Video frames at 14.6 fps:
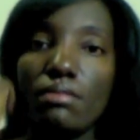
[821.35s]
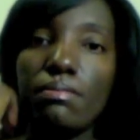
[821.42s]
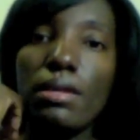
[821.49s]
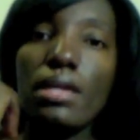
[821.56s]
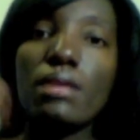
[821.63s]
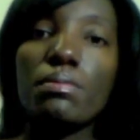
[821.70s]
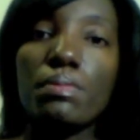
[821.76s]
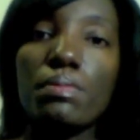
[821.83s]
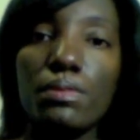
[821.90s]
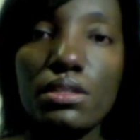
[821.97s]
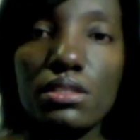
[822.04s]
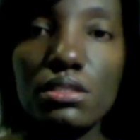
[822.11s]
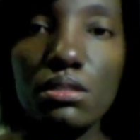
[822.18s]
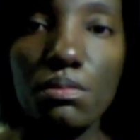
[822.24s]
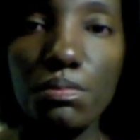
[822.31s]
make it pretty
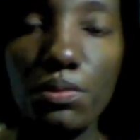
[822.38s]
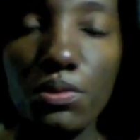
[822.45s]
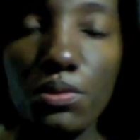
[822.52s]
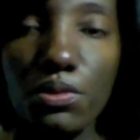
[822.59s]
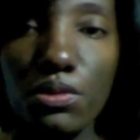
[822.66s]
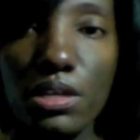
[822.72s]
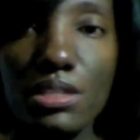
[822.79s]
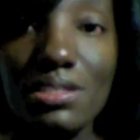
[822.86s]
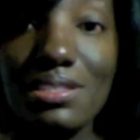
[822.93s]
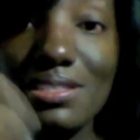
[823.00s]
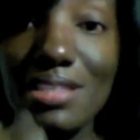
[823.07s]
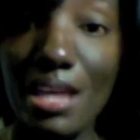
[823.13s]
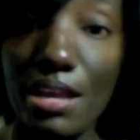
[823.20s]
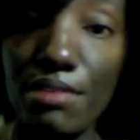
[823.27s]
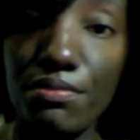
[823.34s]
simple and
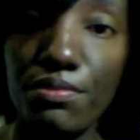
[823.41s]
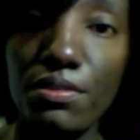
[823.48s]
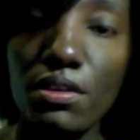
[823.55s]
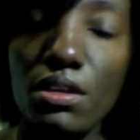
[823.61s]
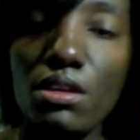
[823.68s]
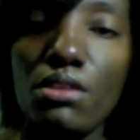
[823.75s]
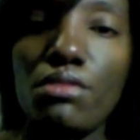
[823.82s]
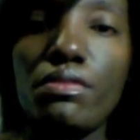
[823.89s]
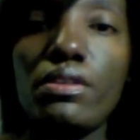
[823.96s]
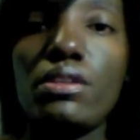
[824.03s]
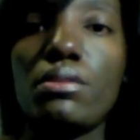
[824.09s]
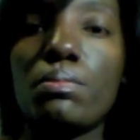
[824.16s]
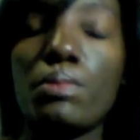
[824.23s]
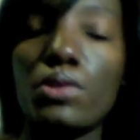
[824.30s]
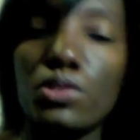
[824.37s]
safe for you to
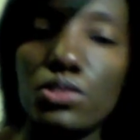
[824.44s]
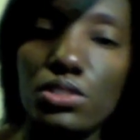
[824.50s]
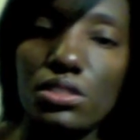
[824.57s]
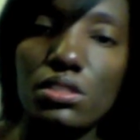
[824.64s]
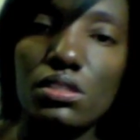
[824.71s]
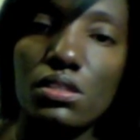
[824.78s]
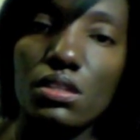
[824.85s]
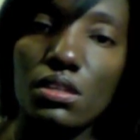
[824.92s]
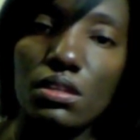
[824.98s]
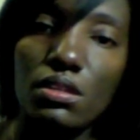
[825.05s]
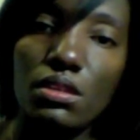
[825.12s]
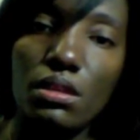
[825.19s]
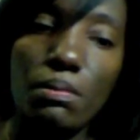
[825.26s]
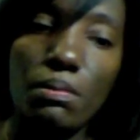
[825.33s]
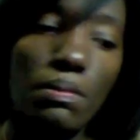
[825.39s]
purchase
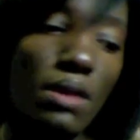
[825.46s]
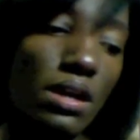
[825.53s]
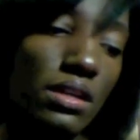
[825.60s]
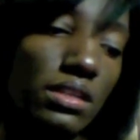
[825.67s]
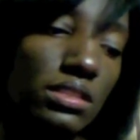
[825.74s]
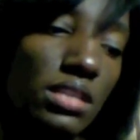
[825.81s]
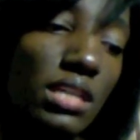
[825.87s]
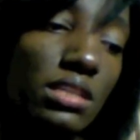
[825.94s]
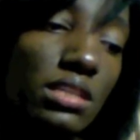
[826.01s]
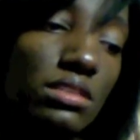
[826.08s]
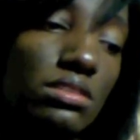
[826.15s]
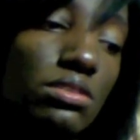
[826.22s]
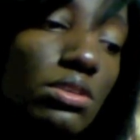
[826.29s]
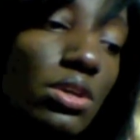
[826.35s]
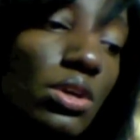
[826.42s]
their product. And
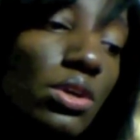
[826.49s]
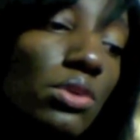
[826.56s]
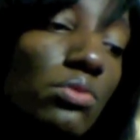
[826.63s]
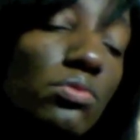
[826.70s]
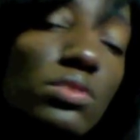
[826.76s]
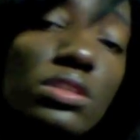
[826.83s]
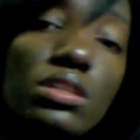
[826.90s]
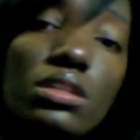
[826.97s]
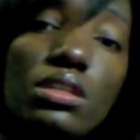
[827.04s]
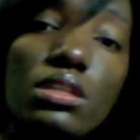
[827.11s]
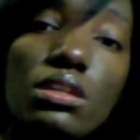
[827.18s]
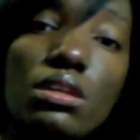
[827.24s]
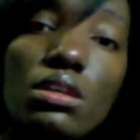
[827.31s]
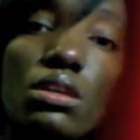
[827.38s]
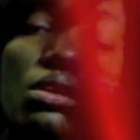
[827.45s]
it's really
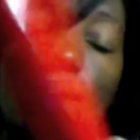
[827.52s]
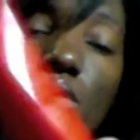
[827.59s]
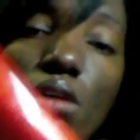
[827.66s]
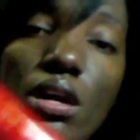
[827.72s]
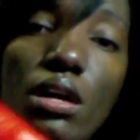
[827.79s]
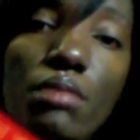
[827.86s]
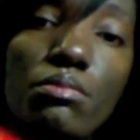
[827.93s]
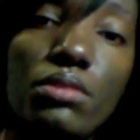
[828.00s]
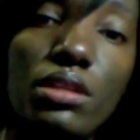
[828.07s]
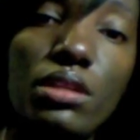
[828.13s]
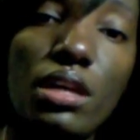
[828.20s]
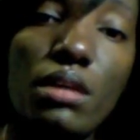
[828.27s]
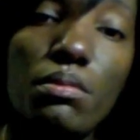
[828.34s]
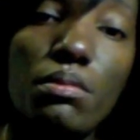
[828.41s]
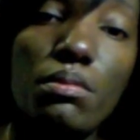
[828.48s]

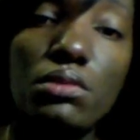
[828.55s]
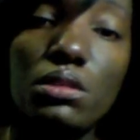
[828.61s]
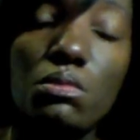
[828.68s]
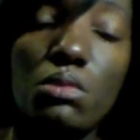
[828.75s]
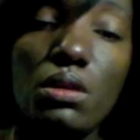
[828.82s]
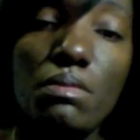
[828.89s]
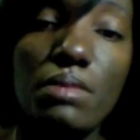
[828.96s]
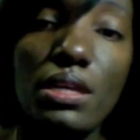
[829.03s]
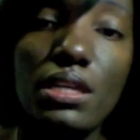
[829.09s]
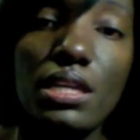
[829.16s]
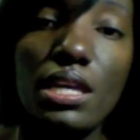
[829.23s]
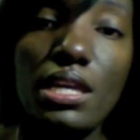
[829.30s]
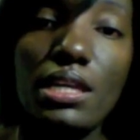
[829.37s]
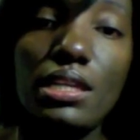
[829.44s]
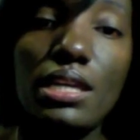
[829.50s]
reliable, really well made.
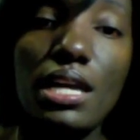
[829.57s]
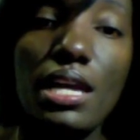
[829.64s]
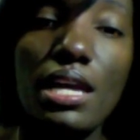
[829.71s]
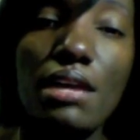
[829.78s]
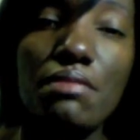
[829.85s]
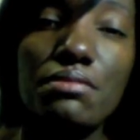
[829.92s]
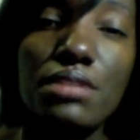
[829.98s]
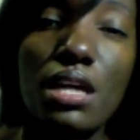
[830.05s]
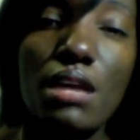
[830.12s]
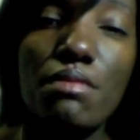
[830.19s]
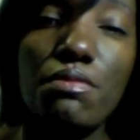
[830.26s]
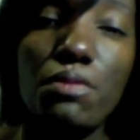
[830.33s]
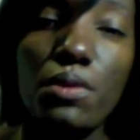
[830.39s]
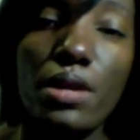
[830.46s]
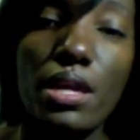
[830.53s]
And I have type
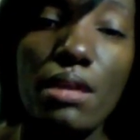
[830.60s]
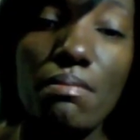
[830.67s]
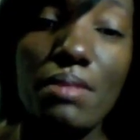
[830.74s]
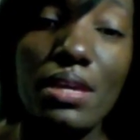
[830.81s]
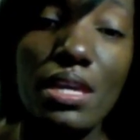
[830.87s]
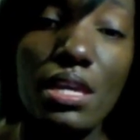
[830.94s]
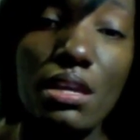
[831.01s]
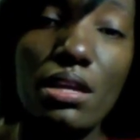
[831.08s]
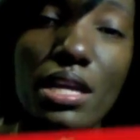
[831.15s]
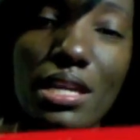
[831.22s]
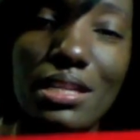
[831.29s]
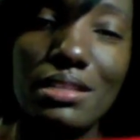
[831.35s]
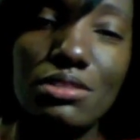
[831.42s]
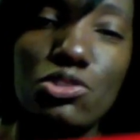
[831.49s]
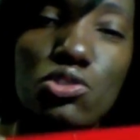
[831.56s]
4AB here, and
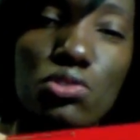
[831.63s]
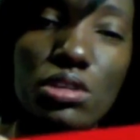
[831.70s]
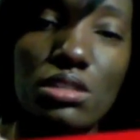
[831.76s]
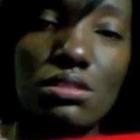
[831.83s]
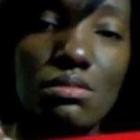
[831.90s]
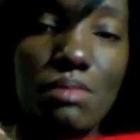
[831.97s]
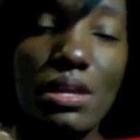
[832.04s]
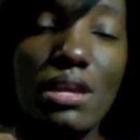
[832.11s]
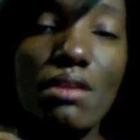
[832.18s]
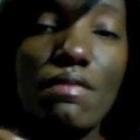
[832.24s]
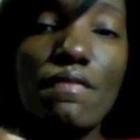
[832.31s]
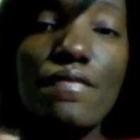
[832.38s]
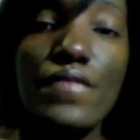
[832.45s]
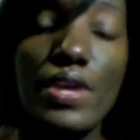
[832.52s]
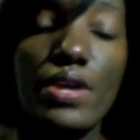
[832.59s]
it straightens my hair
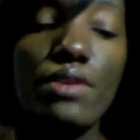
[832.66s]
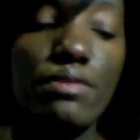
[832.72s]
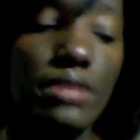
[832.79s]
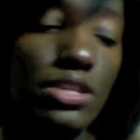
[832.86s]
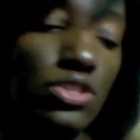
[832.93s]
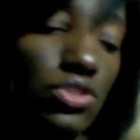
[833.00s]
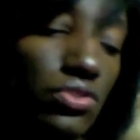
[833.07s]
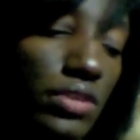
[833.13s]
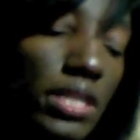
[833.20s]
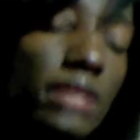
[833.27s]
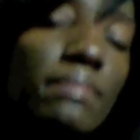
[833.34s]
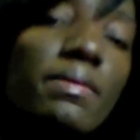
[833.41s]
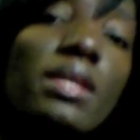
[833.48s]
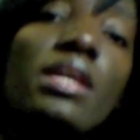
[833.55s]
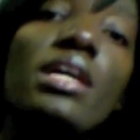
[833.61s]
very, very straight.
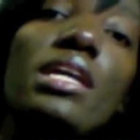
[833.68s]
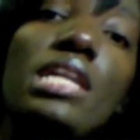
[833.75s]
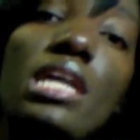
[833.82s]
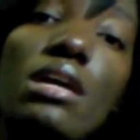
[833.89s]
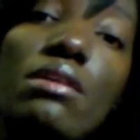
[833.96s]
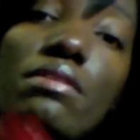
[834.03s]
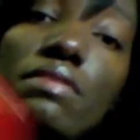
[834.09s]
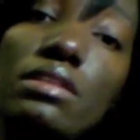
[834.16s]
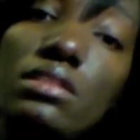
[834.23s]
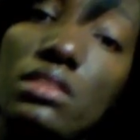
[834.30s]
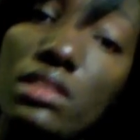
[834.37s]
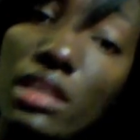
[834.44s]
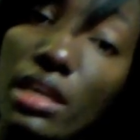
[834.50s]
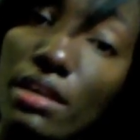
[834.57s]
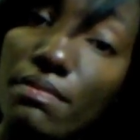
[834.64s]
Now, if I
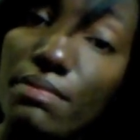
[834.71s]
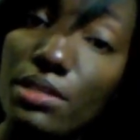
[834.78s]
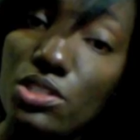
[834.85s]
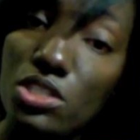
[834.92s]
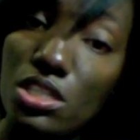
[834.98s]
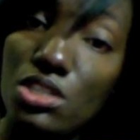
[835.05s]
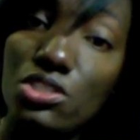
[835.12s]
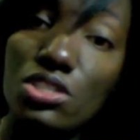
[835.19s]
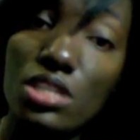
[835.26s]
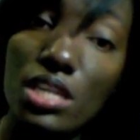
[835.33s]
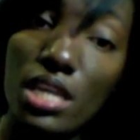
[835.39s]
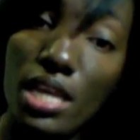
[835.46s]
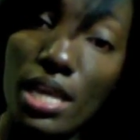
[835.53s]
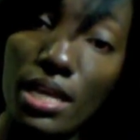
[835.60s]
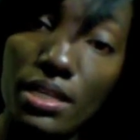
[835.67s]
didn't have my
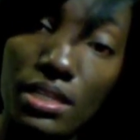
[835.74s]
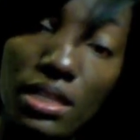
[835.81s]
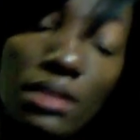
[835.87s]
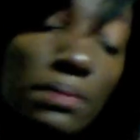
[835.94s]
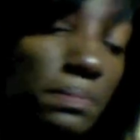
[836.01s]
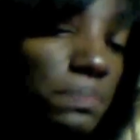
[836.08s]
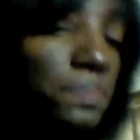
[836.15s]
GHD handy,